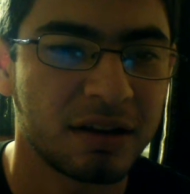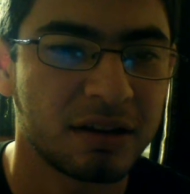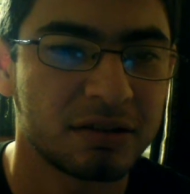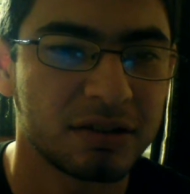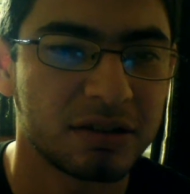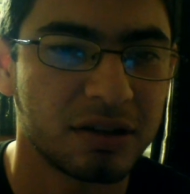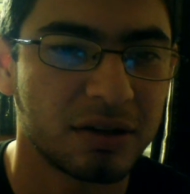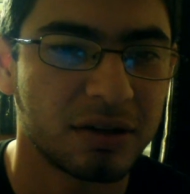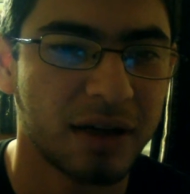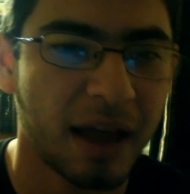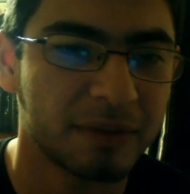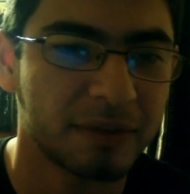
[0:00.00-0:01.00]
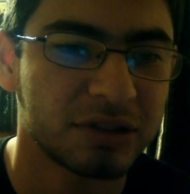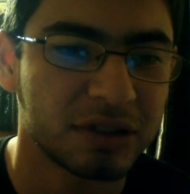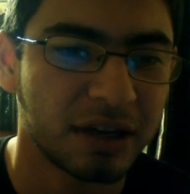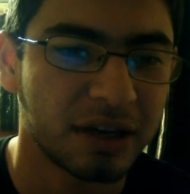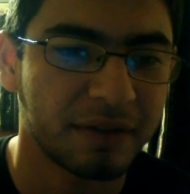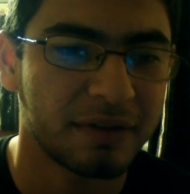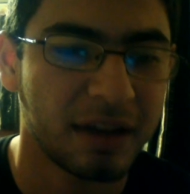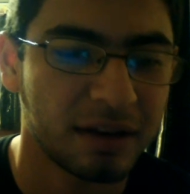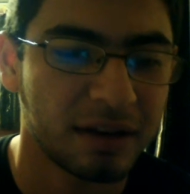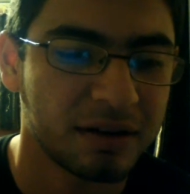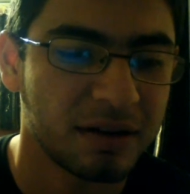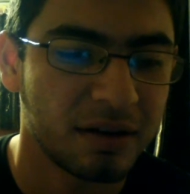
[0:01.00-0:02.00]
to go capture and
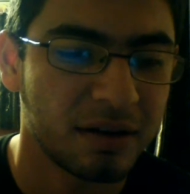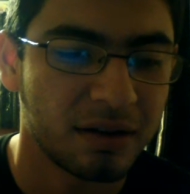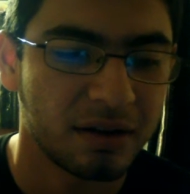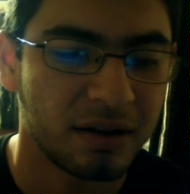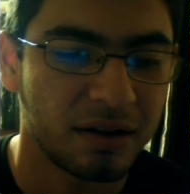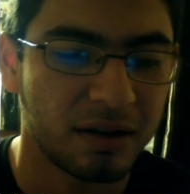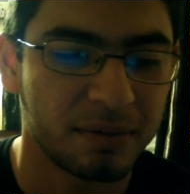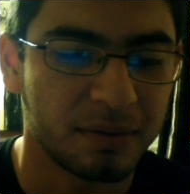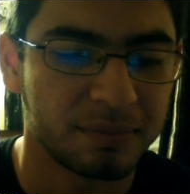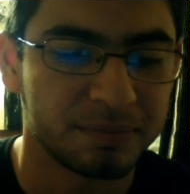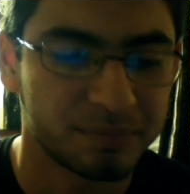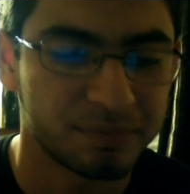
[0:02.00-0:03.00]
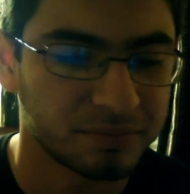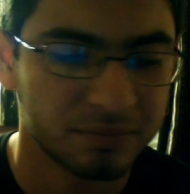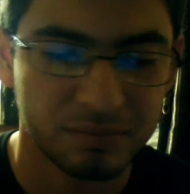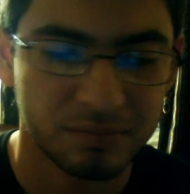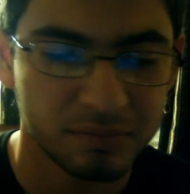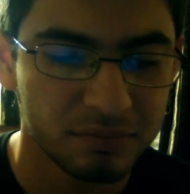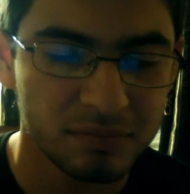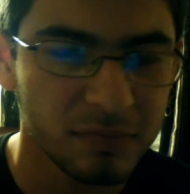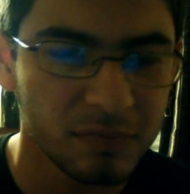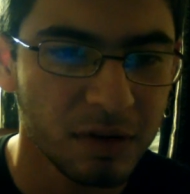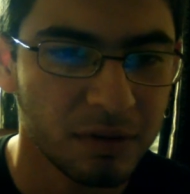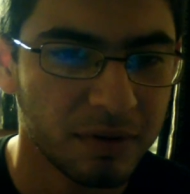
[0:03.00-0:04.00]
obtain
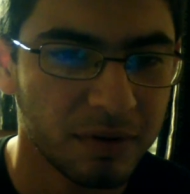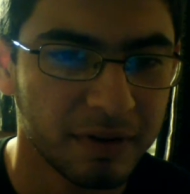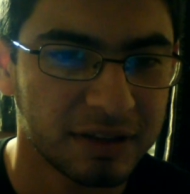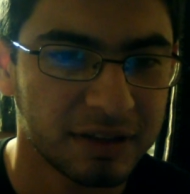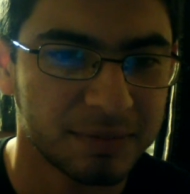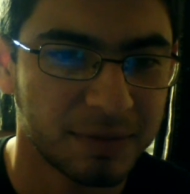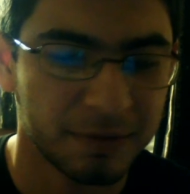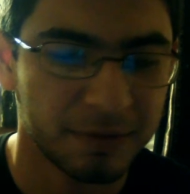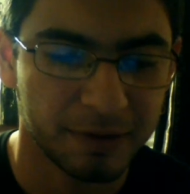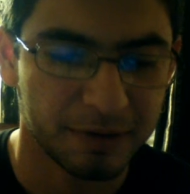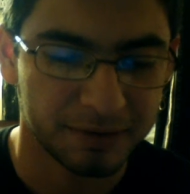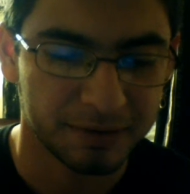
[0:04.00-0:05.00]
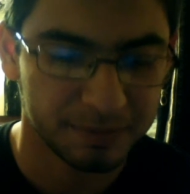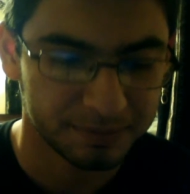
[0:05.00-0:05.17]
one of these puffer whales.